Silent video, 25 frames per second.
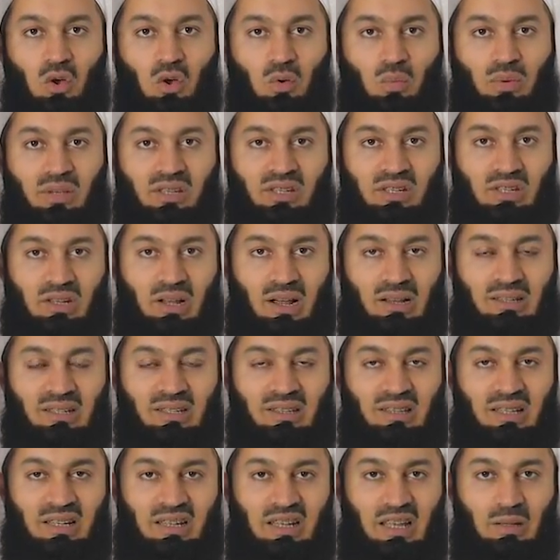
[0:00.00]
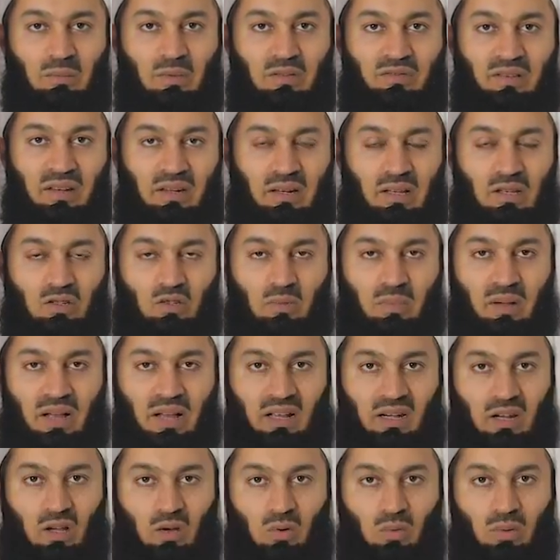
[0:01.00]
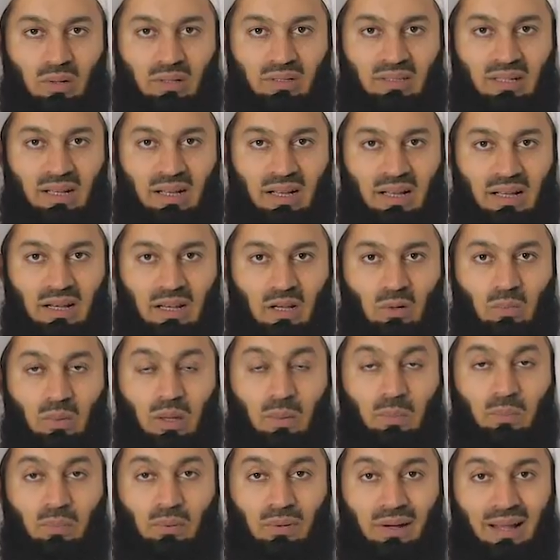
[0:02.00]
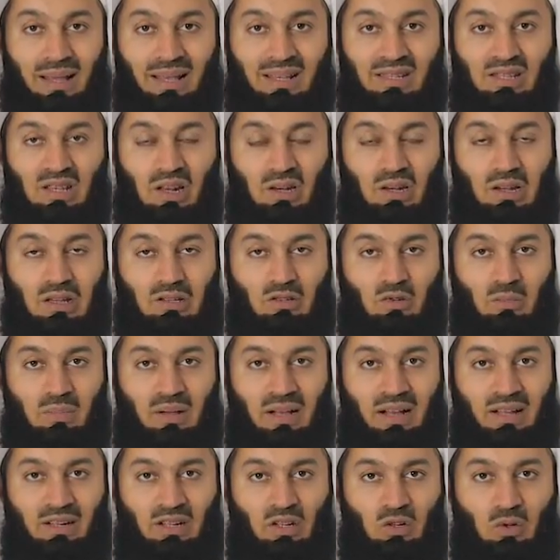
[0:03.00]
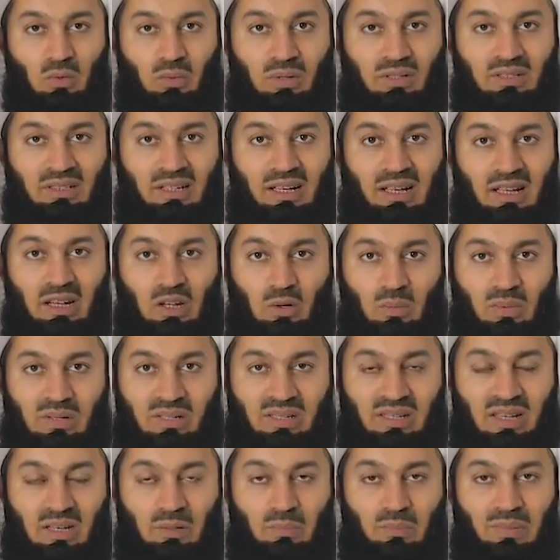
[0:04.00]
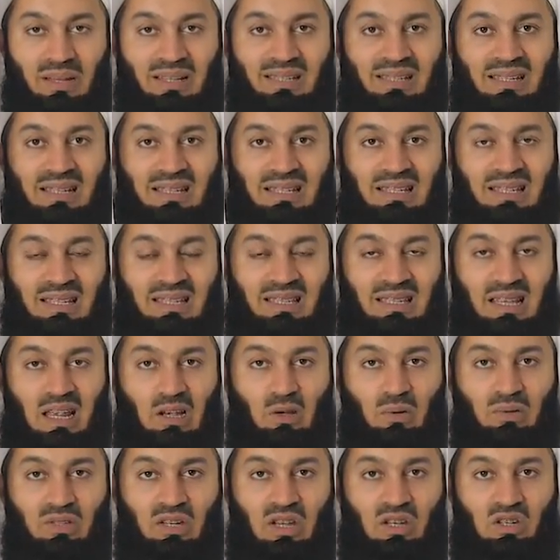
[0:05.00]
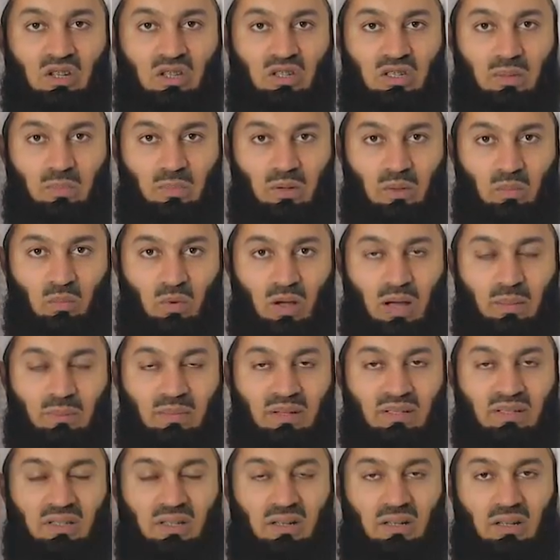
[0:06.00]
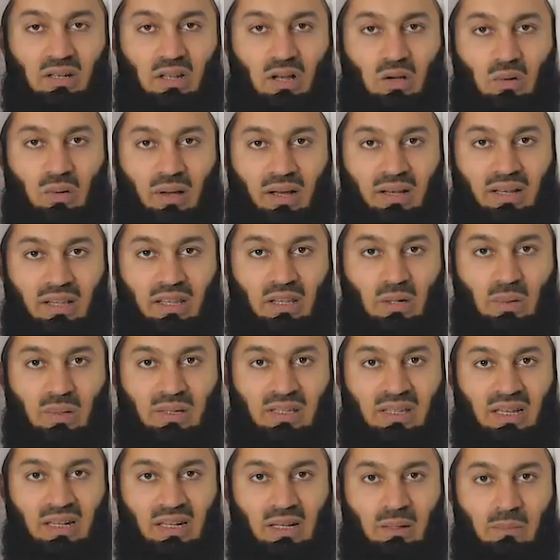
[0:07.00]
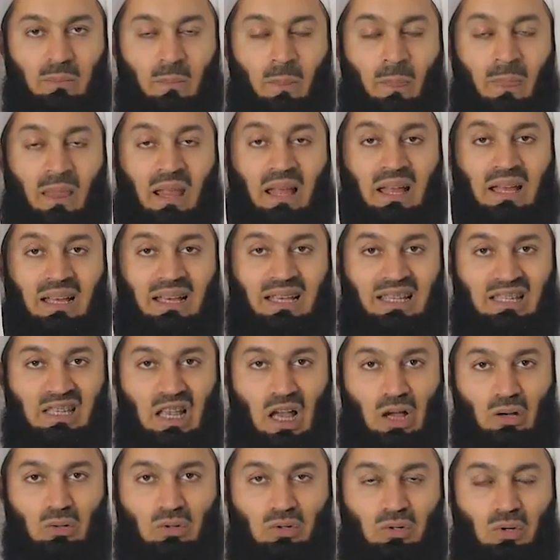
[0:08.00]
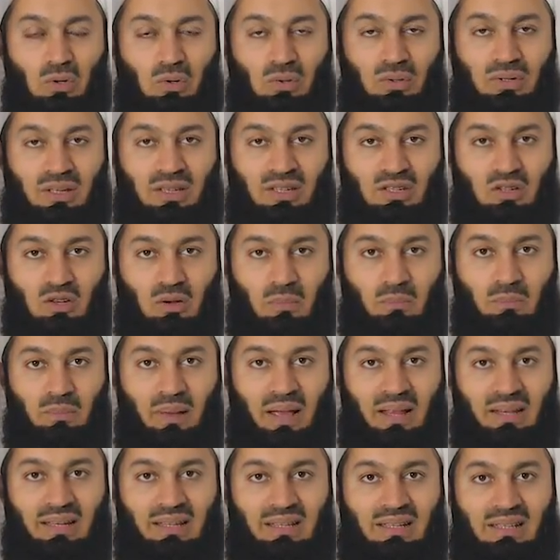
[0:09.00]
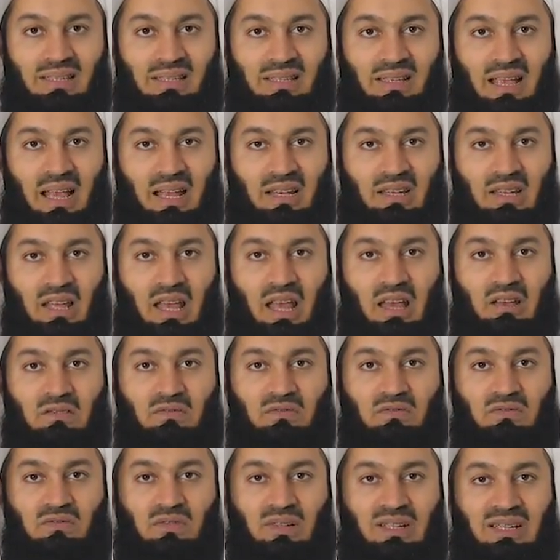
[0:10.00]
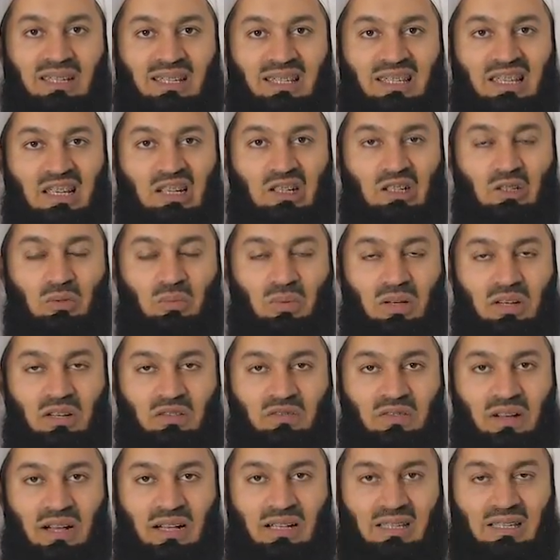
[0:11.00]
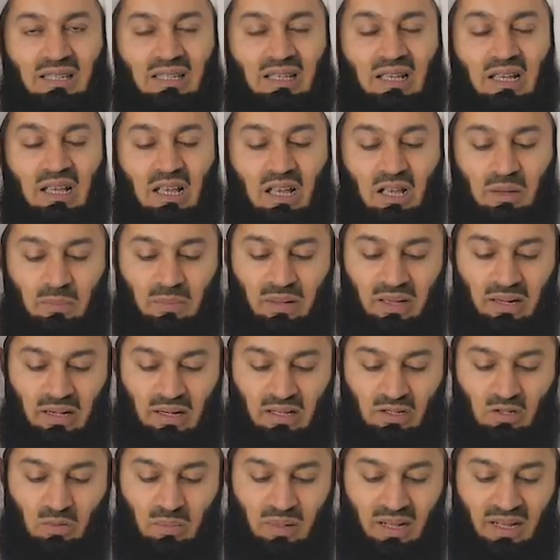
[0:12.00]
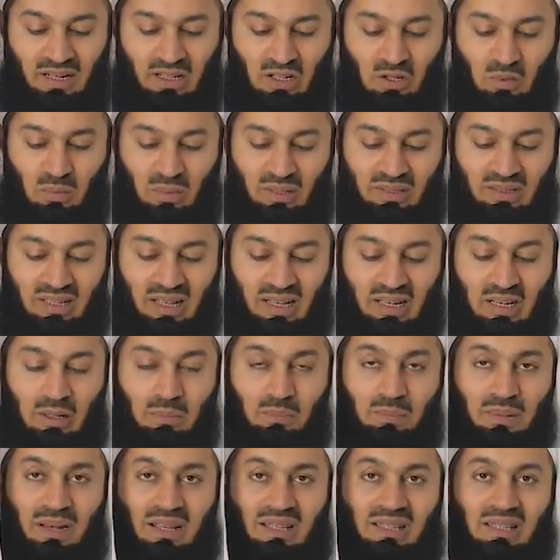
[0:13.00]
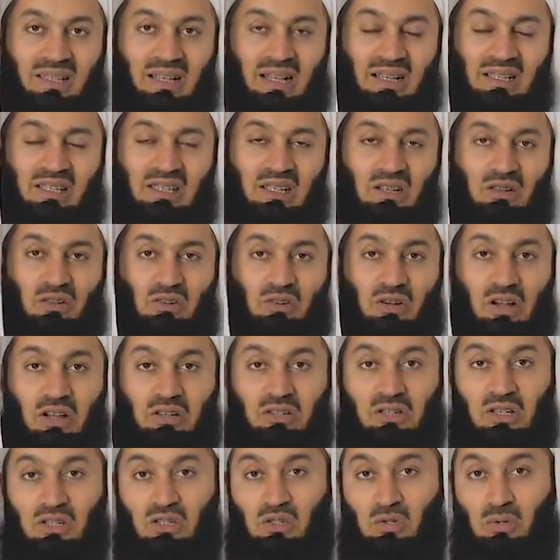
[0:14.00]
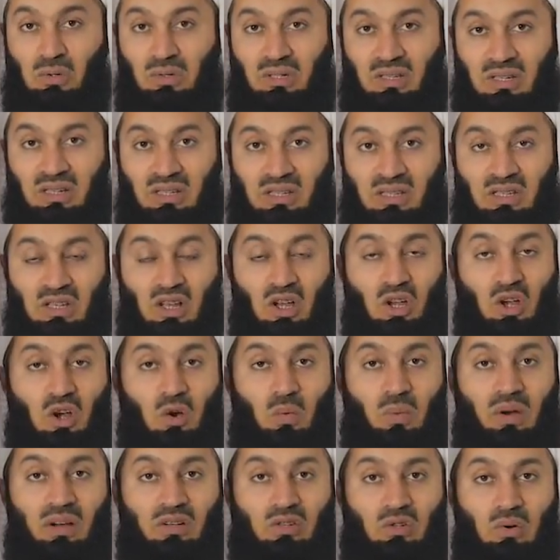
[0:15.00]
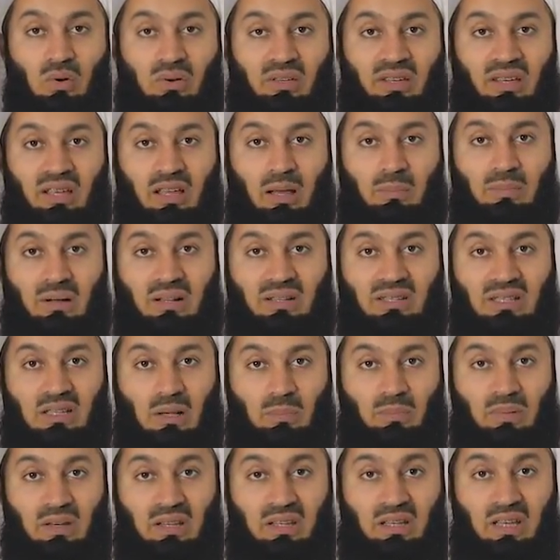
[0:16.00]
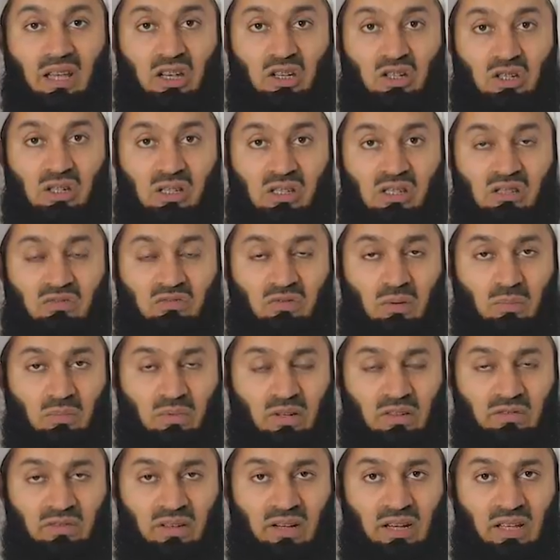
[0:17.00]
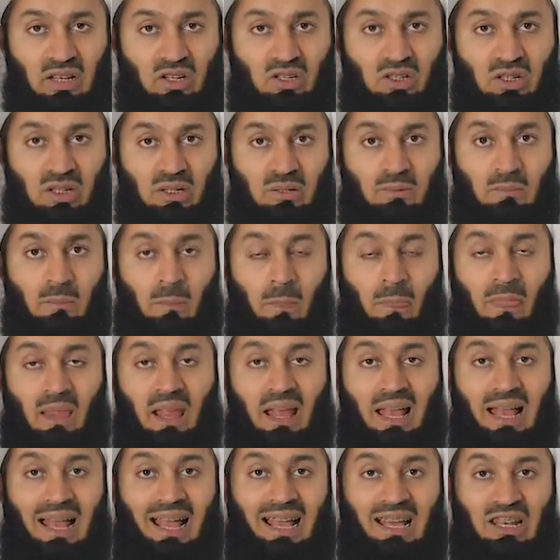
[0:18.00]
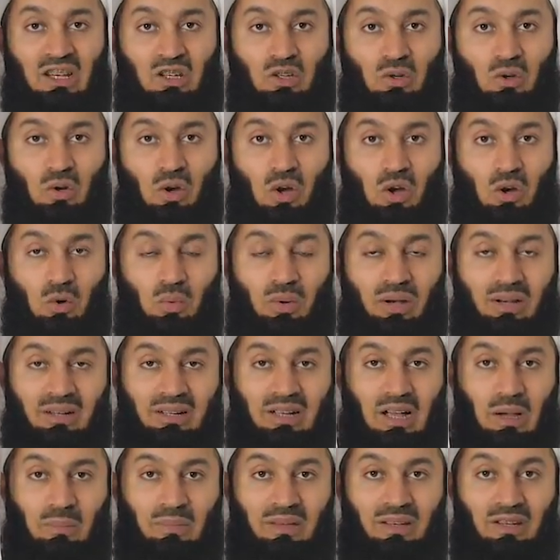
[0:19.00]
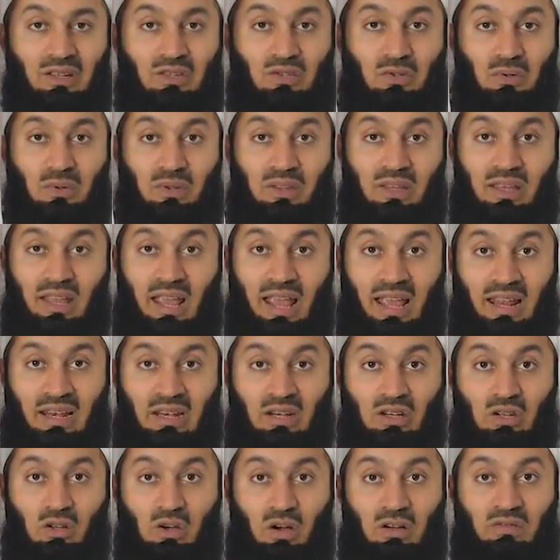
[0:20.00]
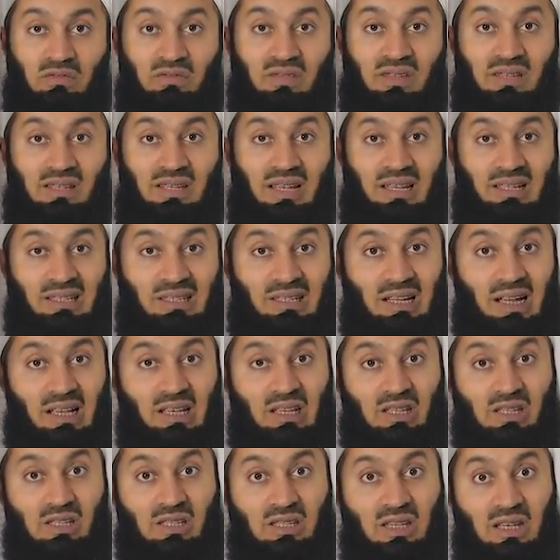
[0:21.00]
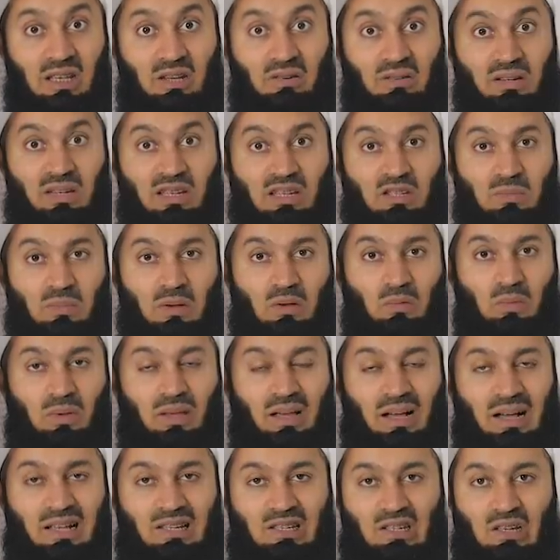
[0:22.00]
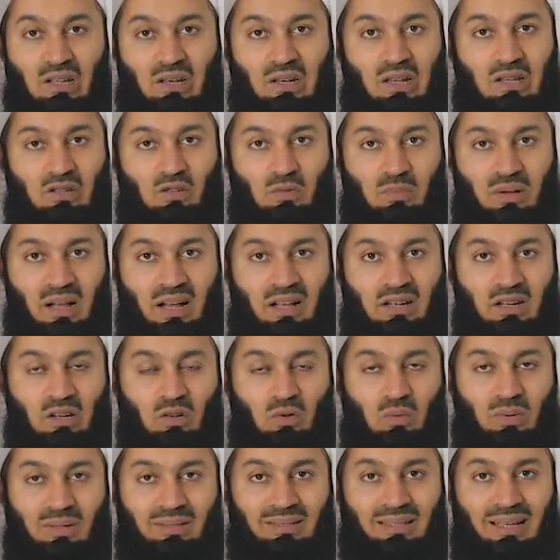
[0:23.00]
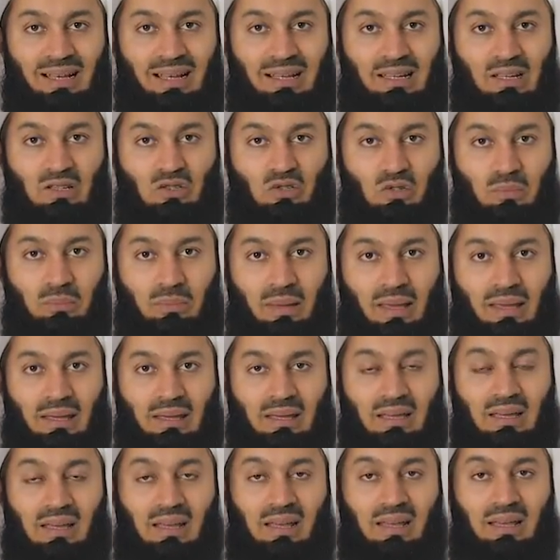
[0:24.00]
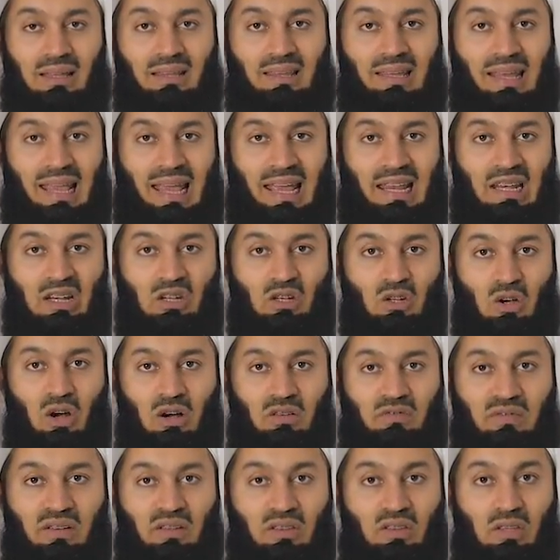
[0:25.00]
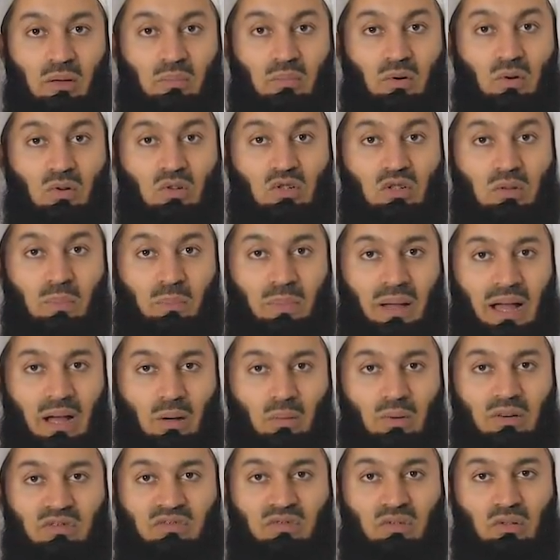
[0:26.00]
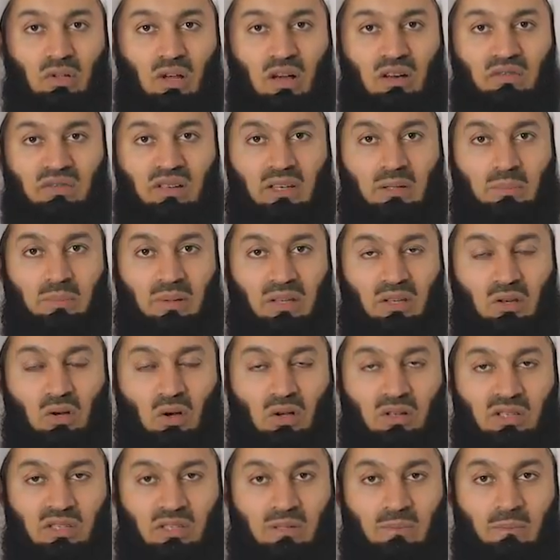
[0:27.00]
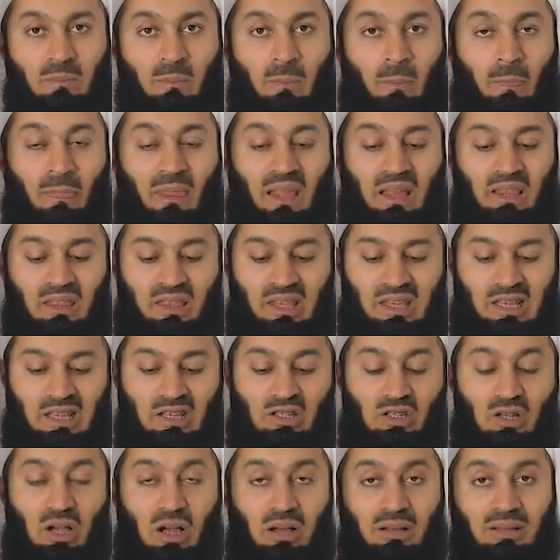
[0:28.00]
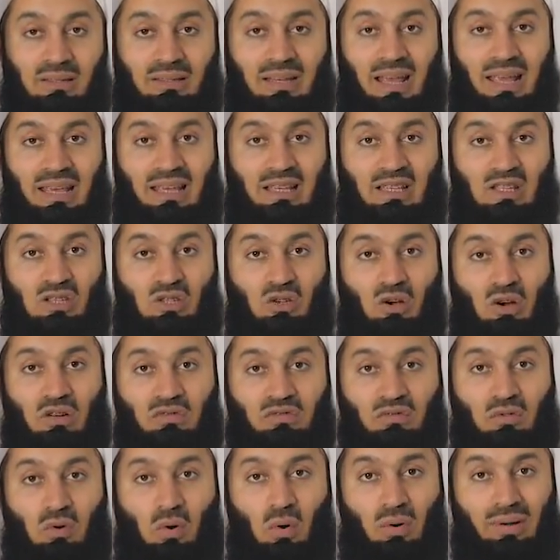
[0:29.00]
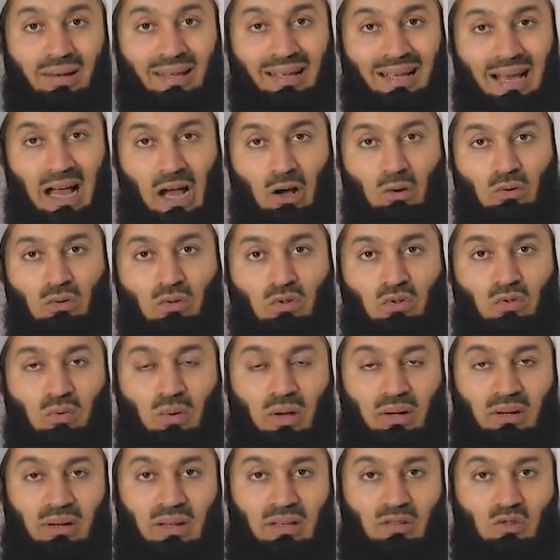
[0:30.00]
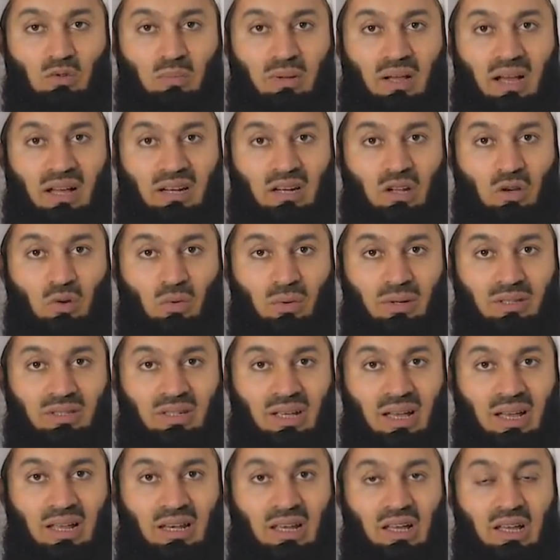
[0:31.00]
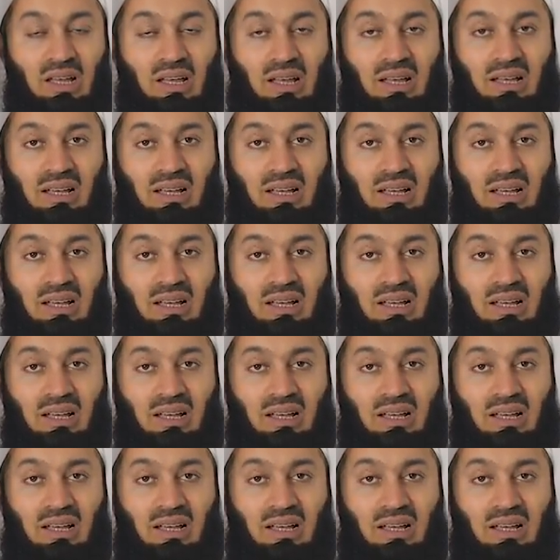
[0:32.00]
We start in the name of Allah subhanahu wa ta'ala. We praise Allah subhanahu wa ta'ala. We send blessings and salutations upon Muhammad sallallahu alayhi wa sallam, his household, his companions, and every single one of us. May Allah subhanahu wa ta'ala bless us and grant us goodness. We're talking about supplications from Revelation, and we're coming to the end of this entire series, but we ask Allah subhanahu wa ta'ala to make the end of it the most powerful of it, because these are days of calling out to Allah subhanahu wa ta'ala.